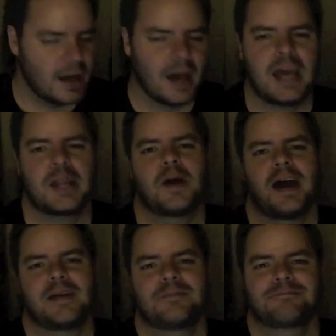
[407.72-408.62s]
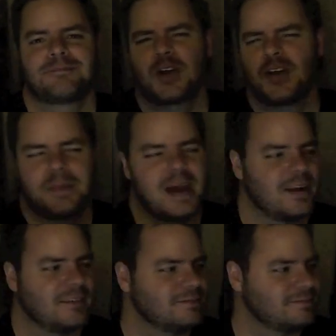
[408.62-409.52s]
Anyway, forgot about
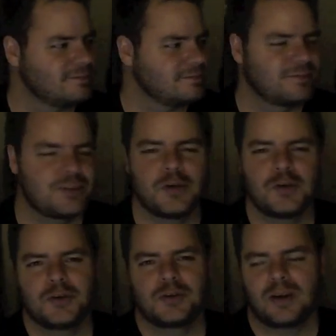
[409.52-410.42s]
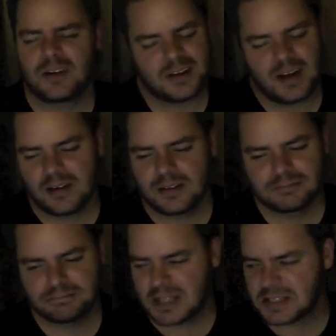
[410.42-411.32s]
it. A few, I don't know,
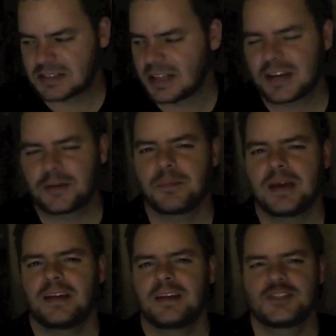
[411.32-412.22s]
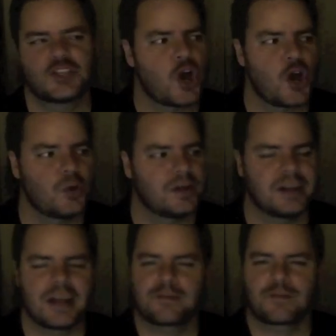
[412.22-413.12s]
months later, me and Joe and
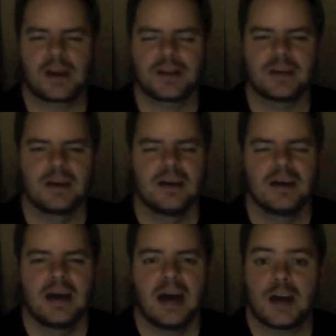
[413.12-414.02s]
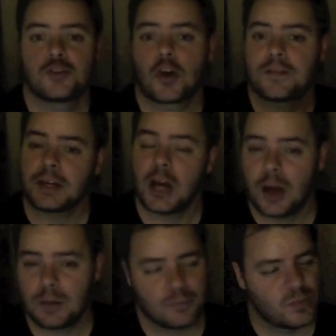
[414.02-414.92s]
another friend are driving
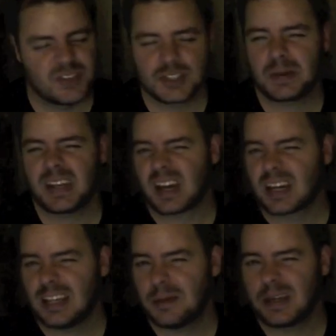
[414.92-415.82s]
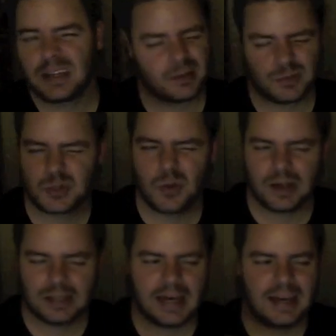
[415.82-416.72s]
home. We'd just been out clubbing and it was
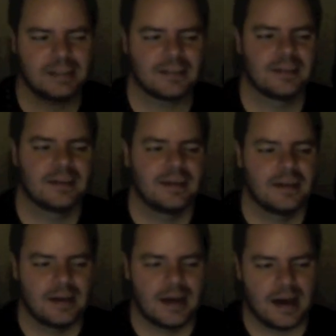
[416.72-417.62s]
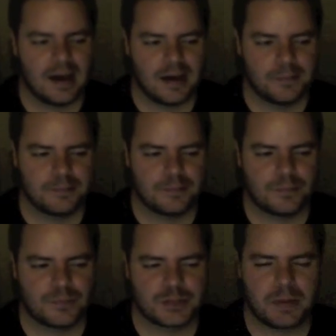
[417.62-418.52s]
quite late.
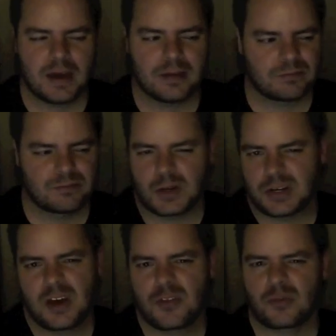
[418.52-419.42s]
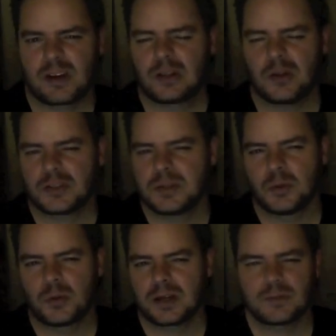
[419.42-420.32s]
It was about, I don't know, 3 o'clock in the
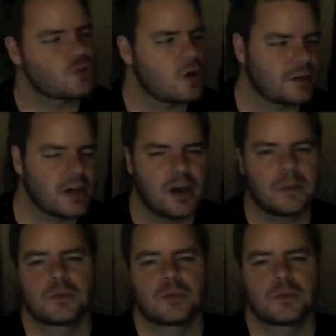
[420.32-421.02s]
morning, driving home.